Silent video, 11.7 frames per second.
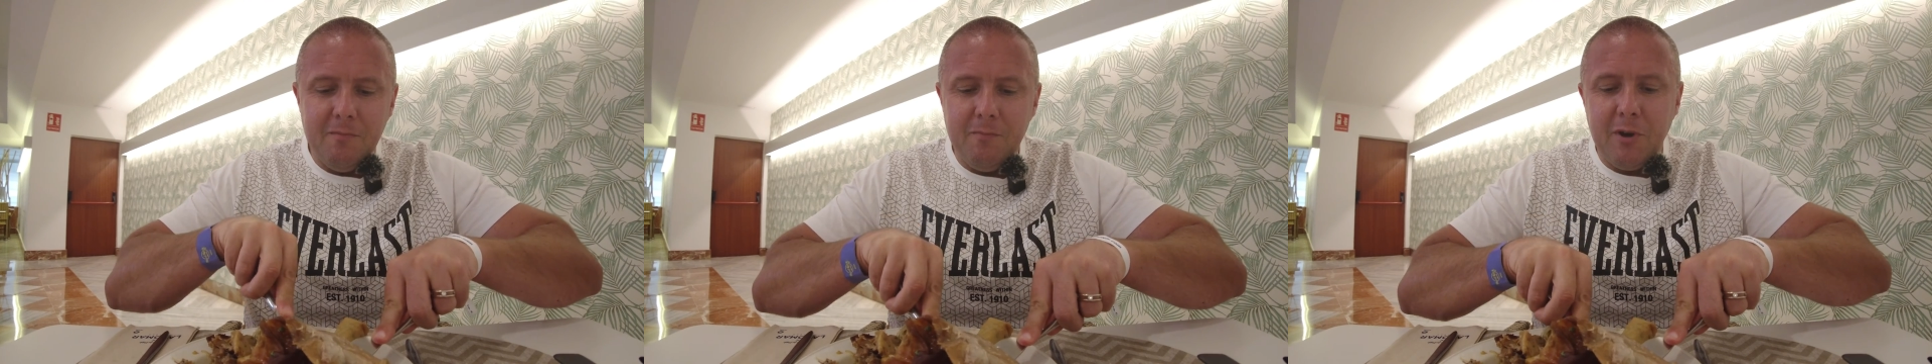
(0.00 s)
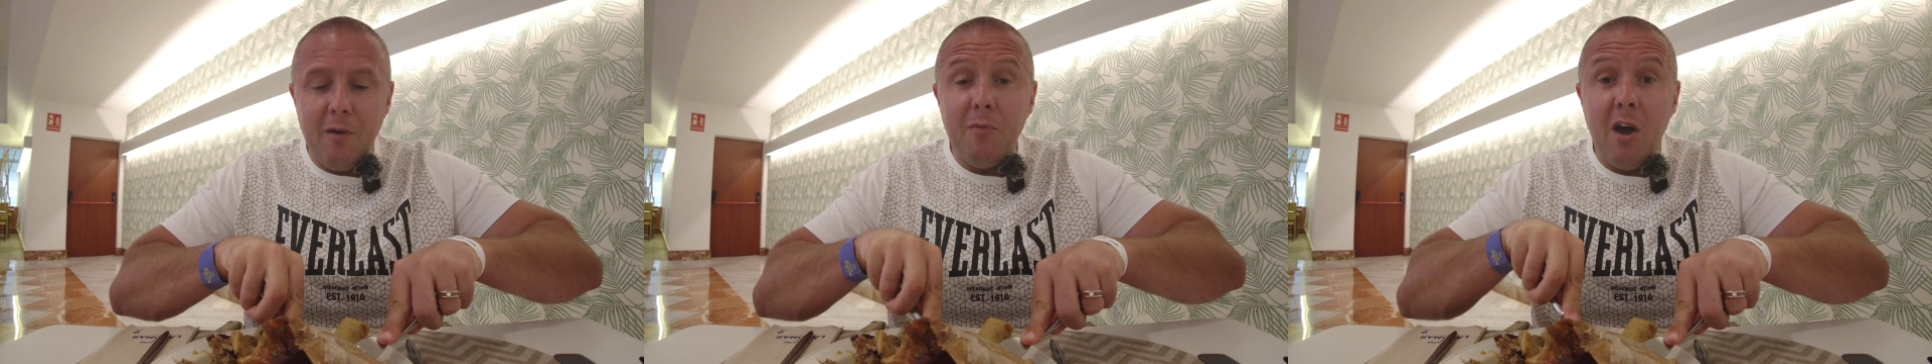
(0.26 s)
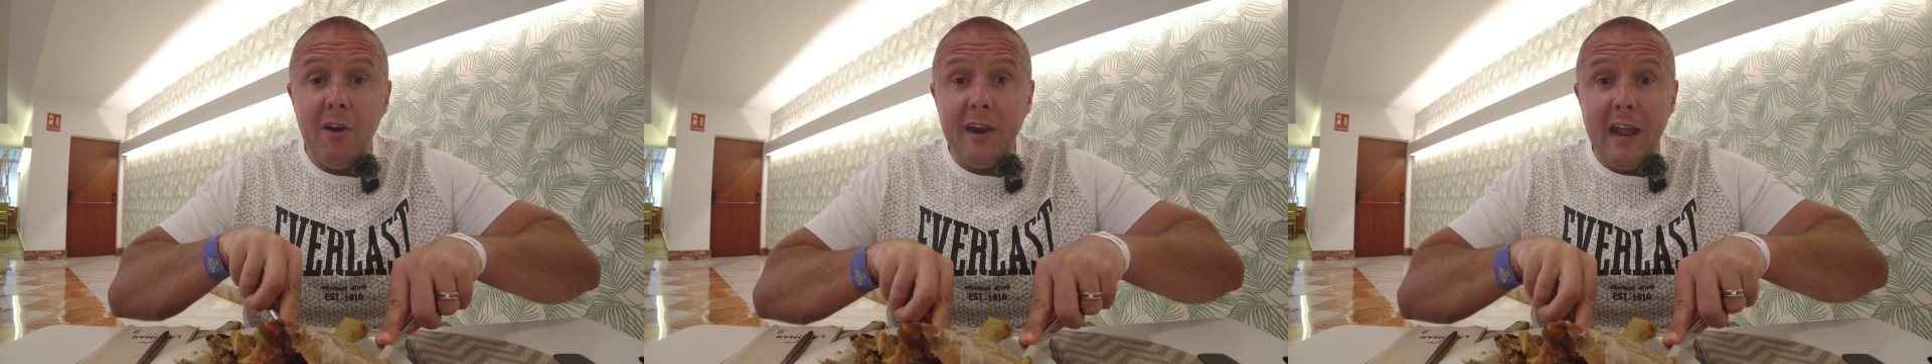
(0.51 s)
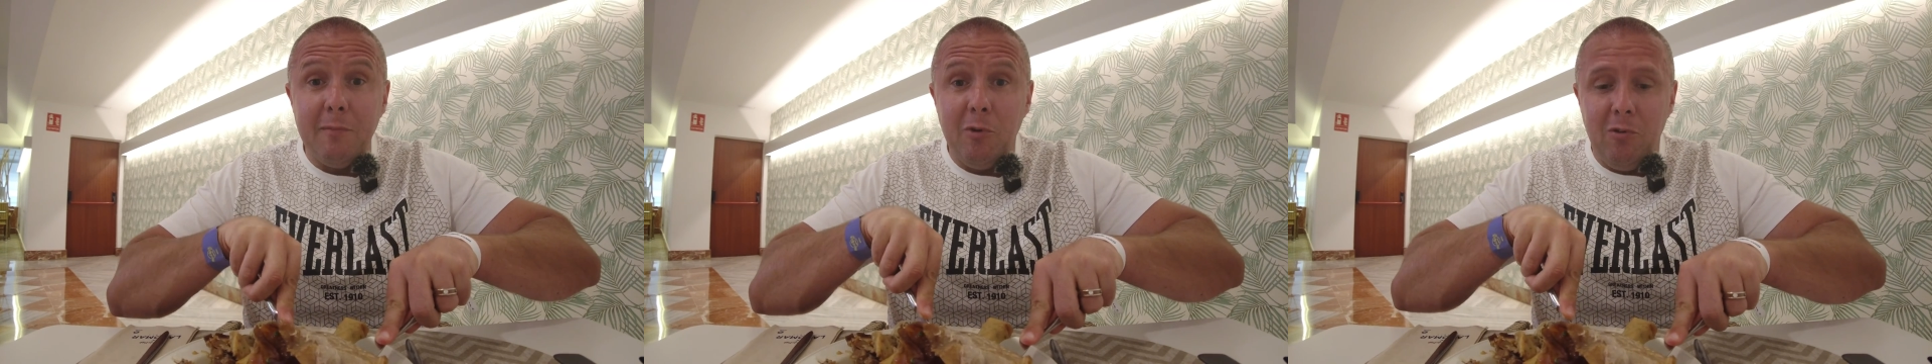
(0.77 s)
But I'm not an
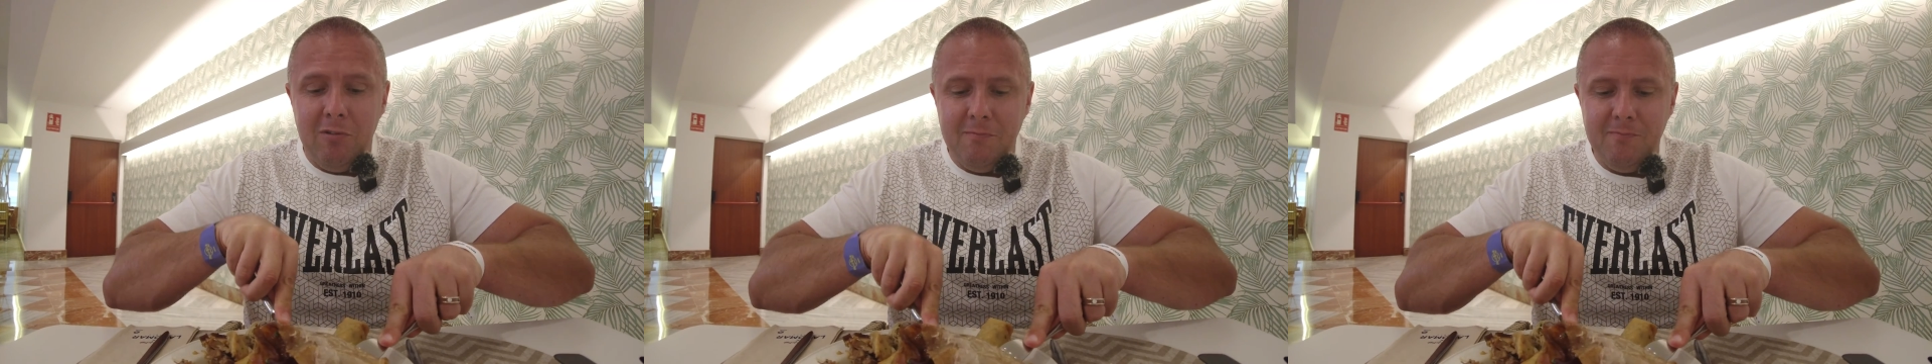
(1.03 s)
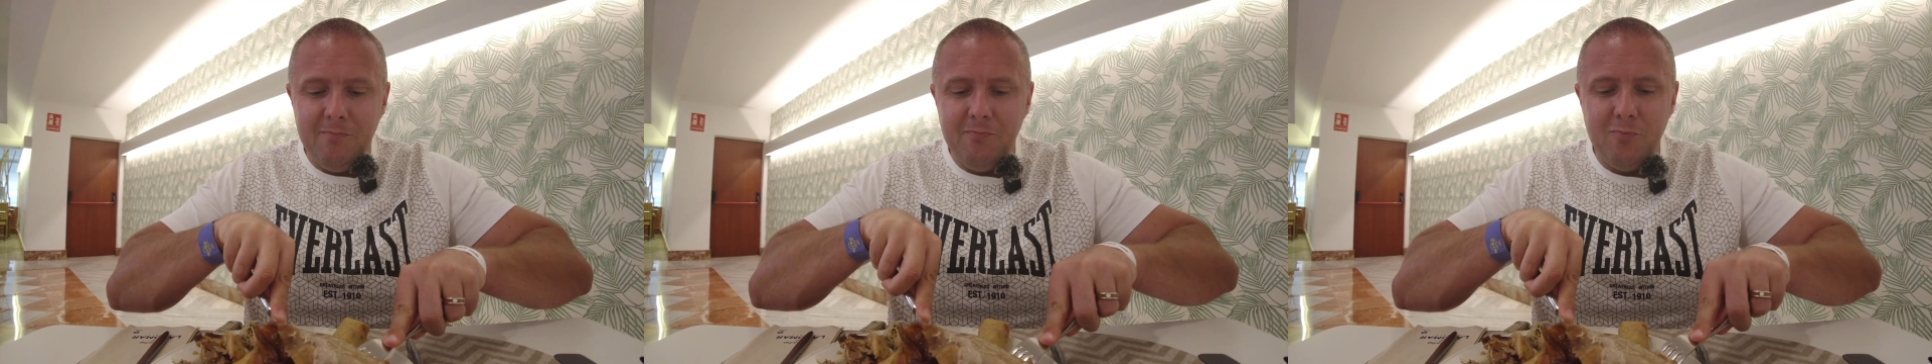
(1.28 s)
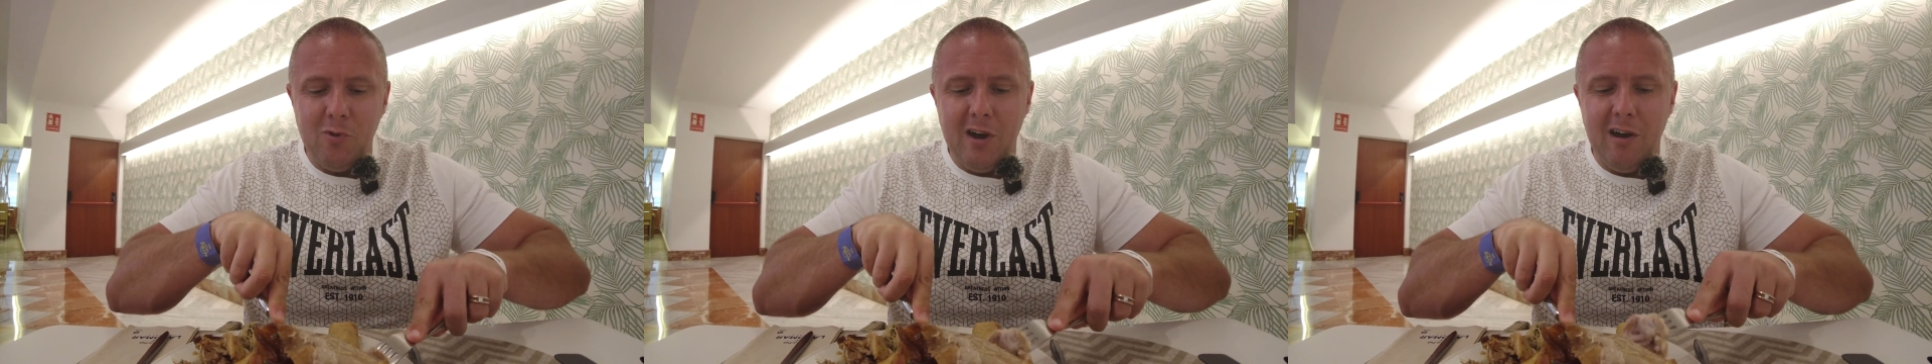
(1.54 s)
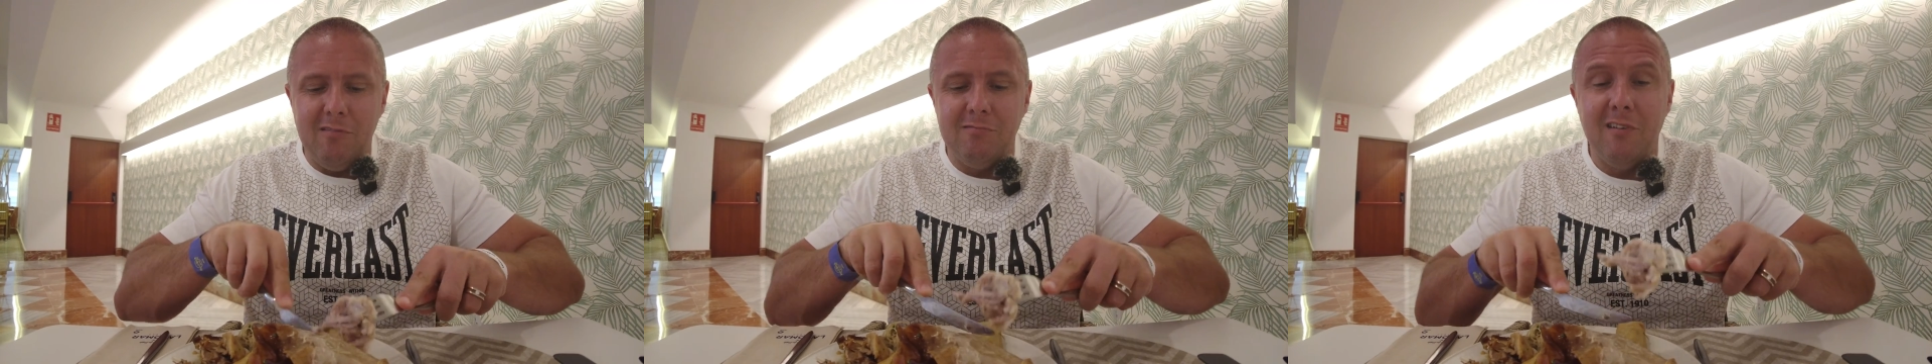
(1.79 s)
animal.
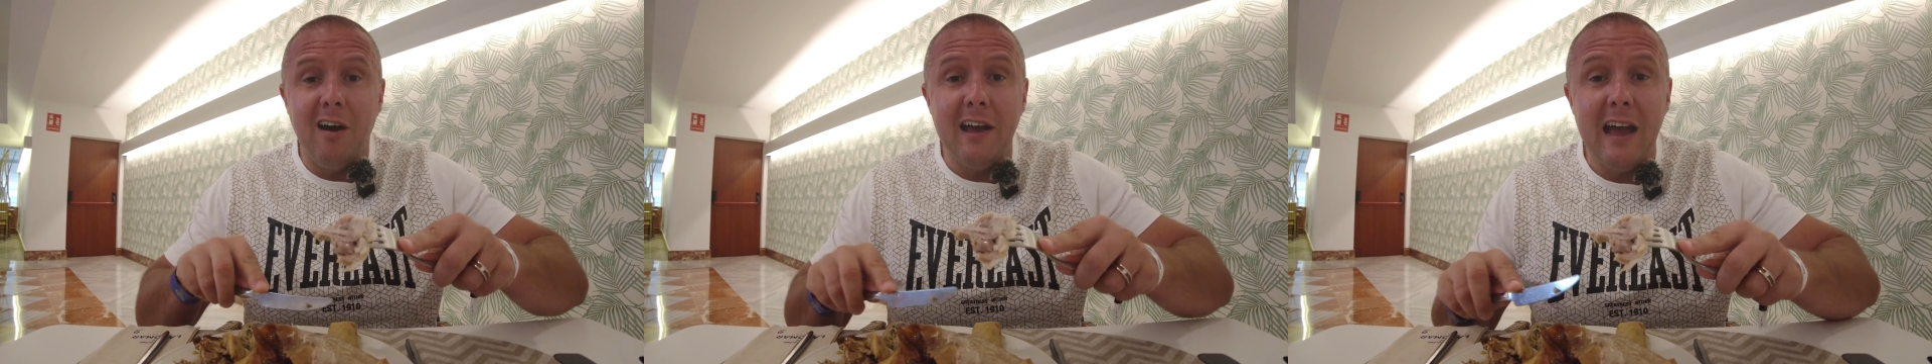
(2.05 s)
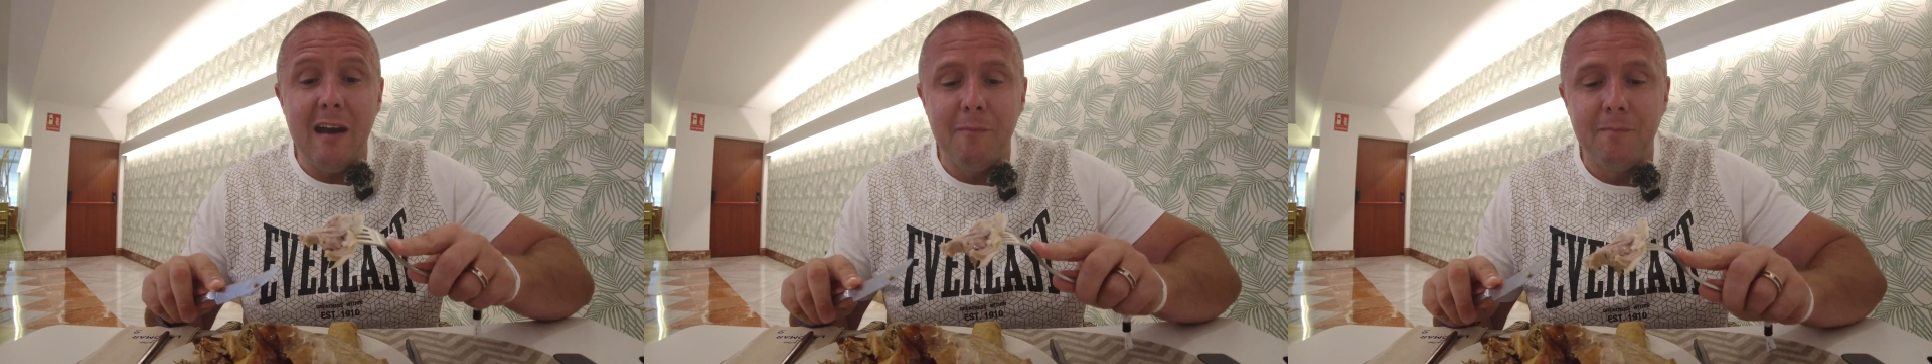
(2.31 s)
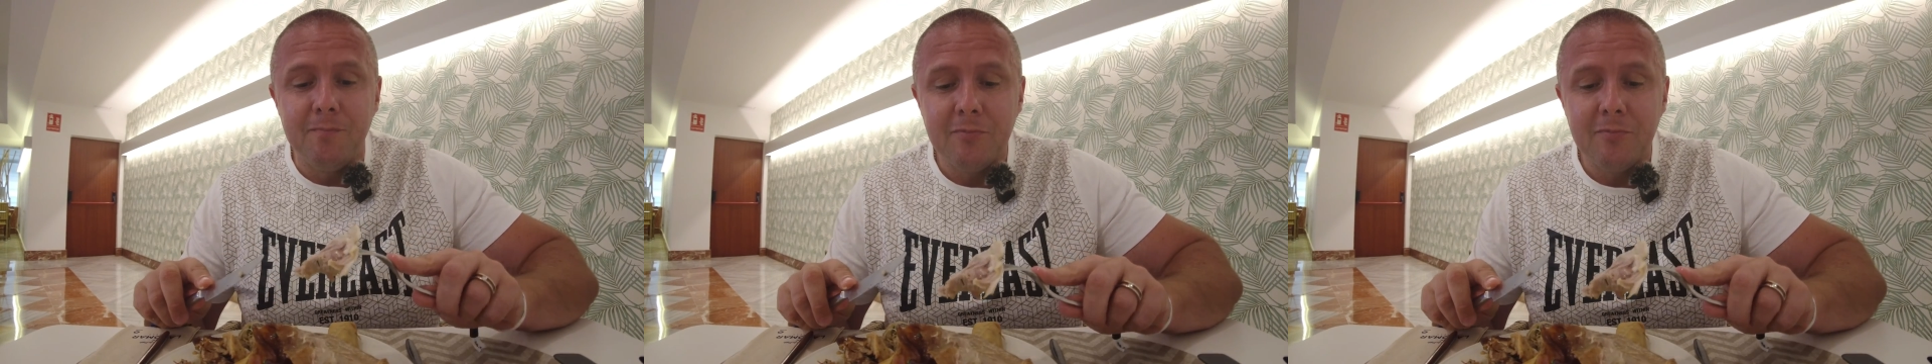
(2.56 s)
No, I am.